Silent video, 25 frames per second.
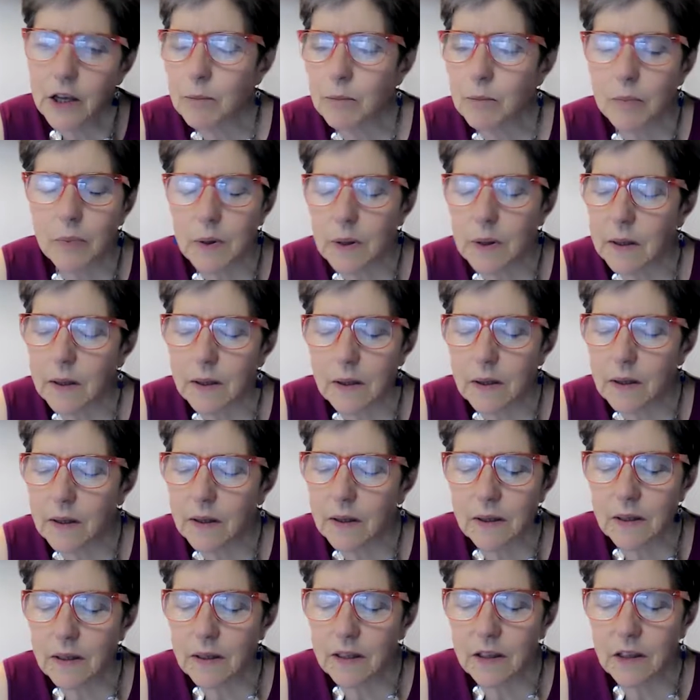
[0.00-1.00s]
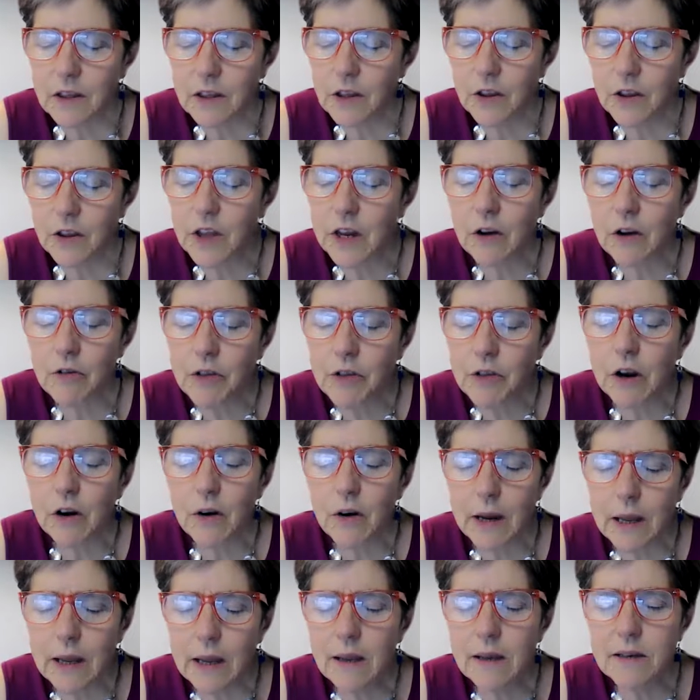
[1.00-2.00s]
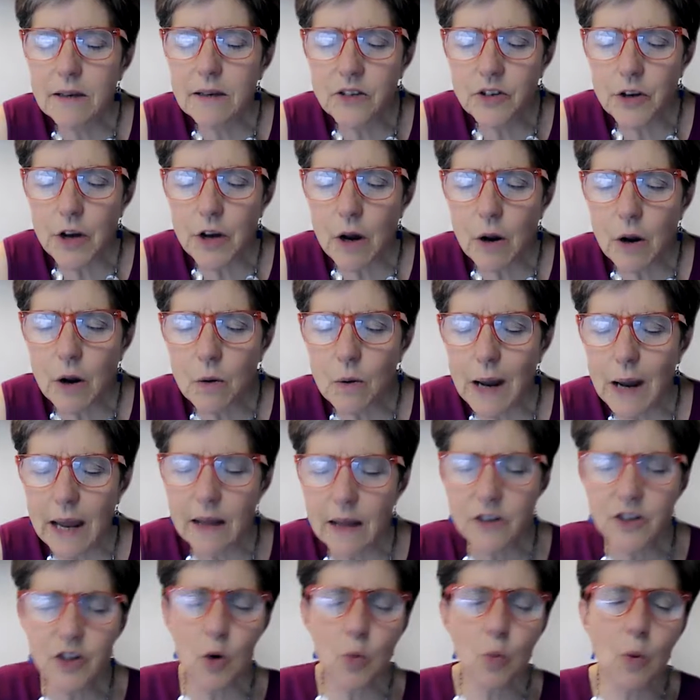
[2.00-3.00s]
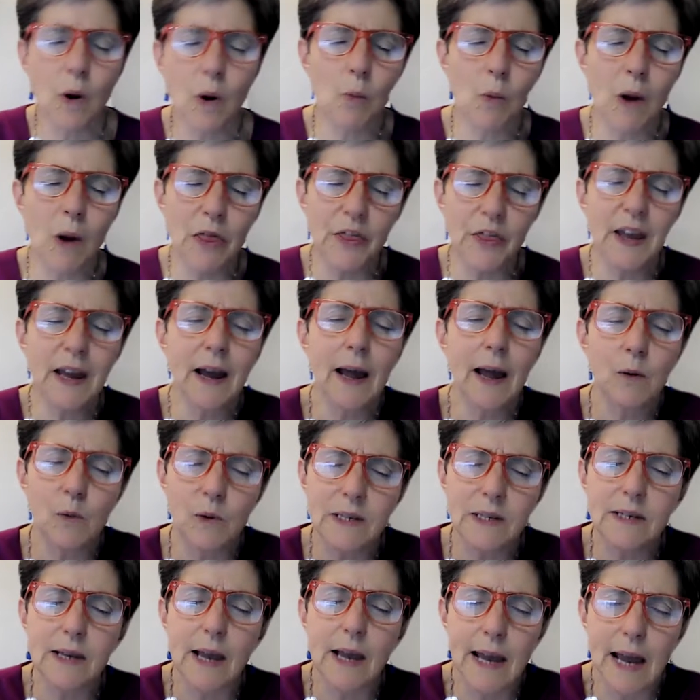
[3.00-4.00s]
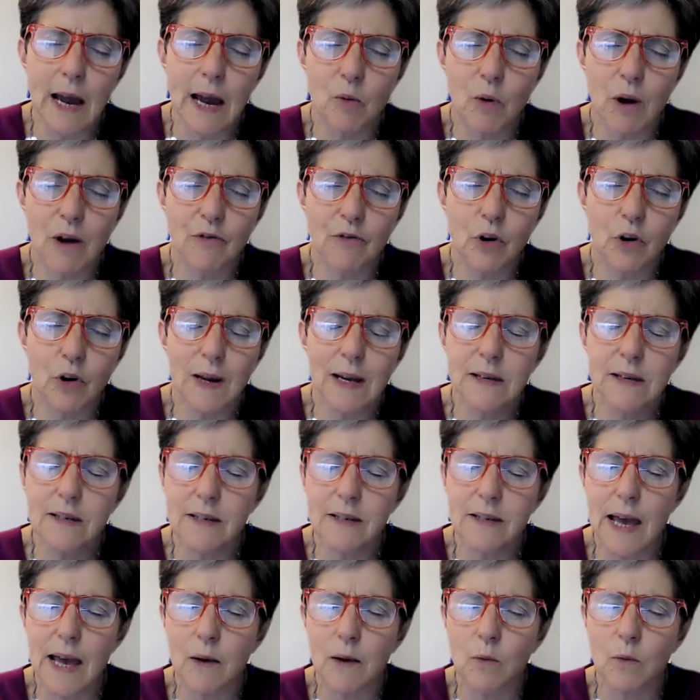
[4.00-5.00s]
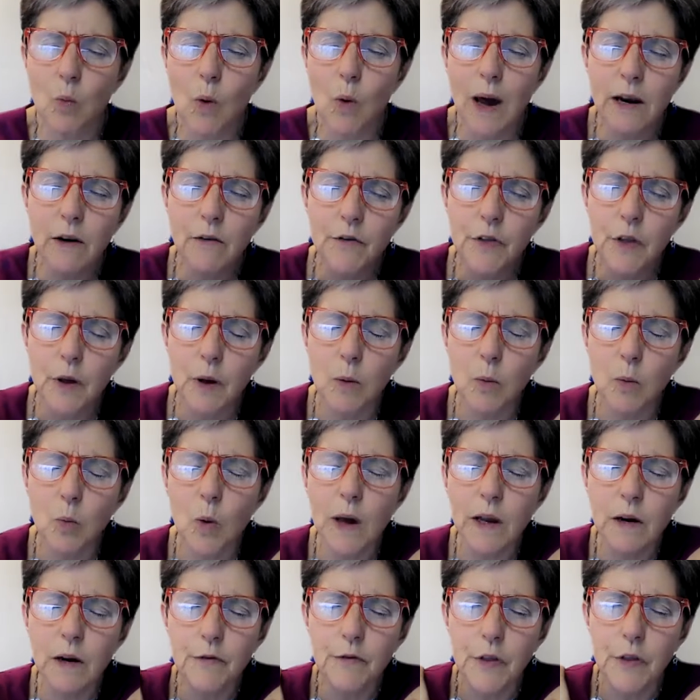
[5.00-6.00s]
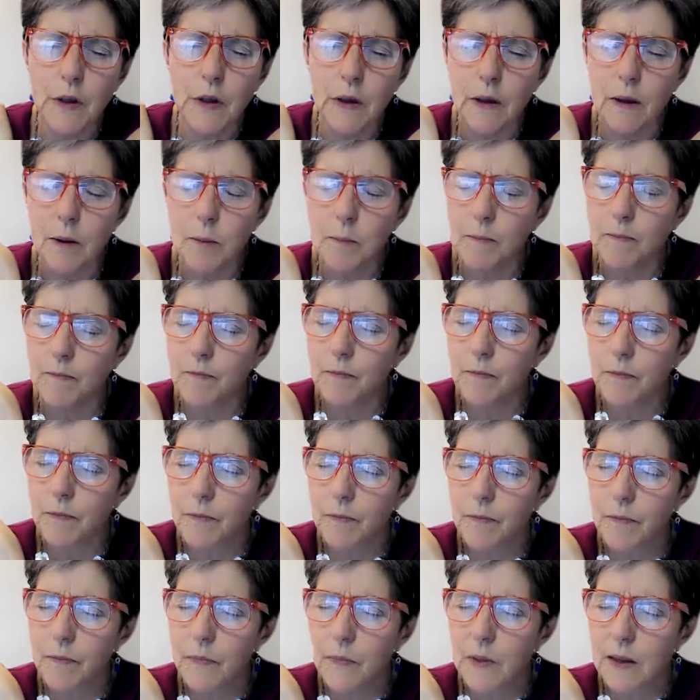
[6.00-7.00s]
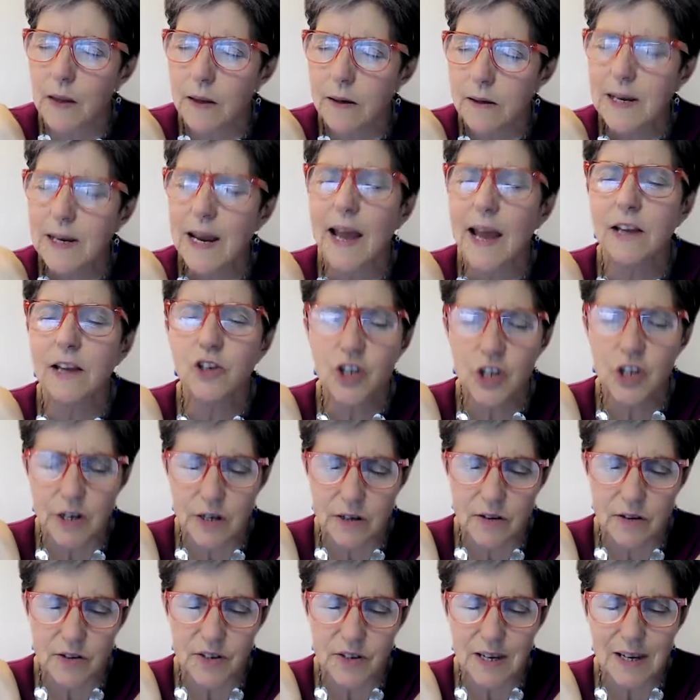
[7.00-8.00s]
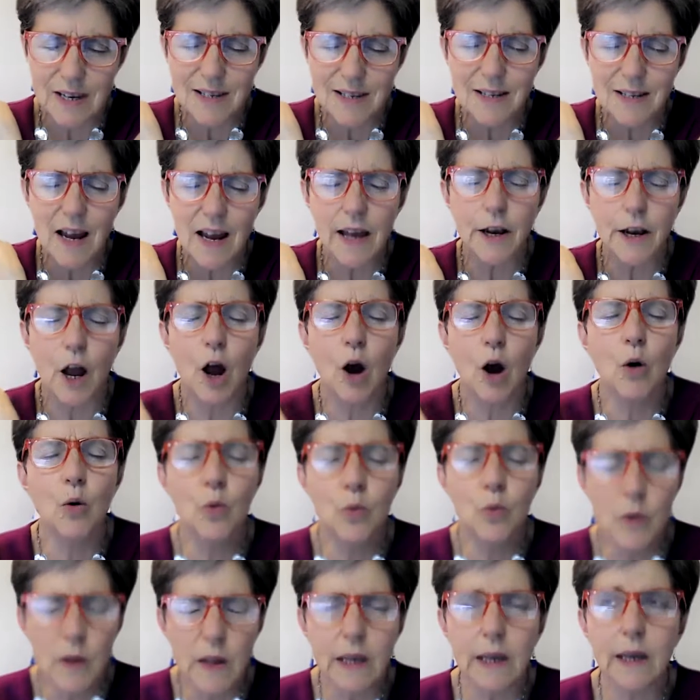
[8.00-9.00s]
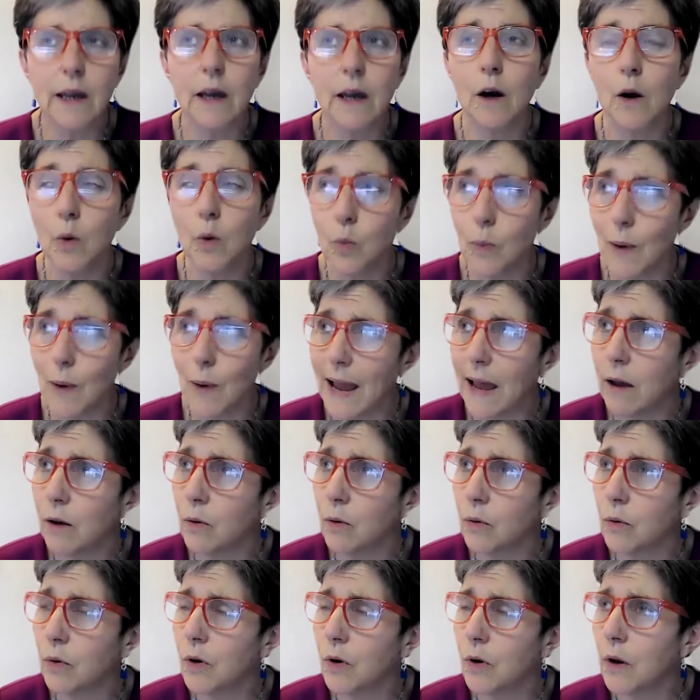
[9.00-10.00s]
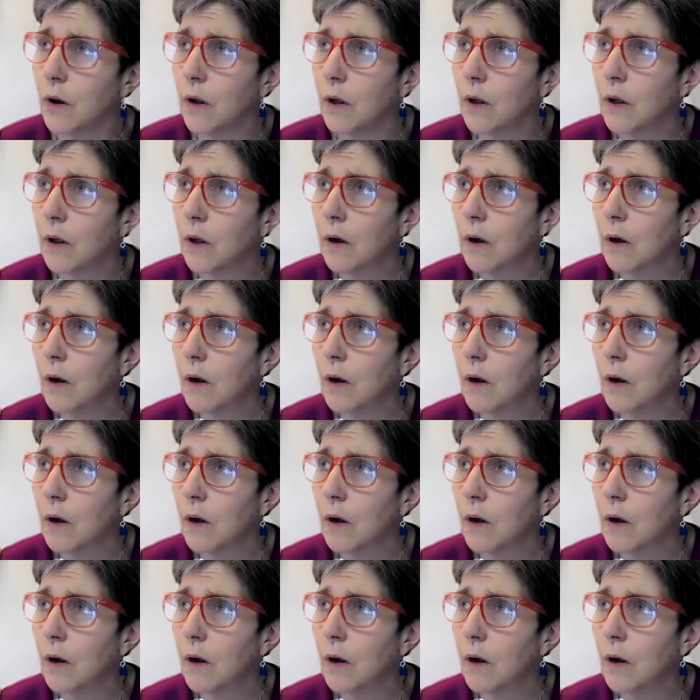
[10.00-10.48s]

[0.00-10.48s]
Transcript: The, there, there is no answer. What, one thing I will say, however, is that one of the one of the tensions is not only around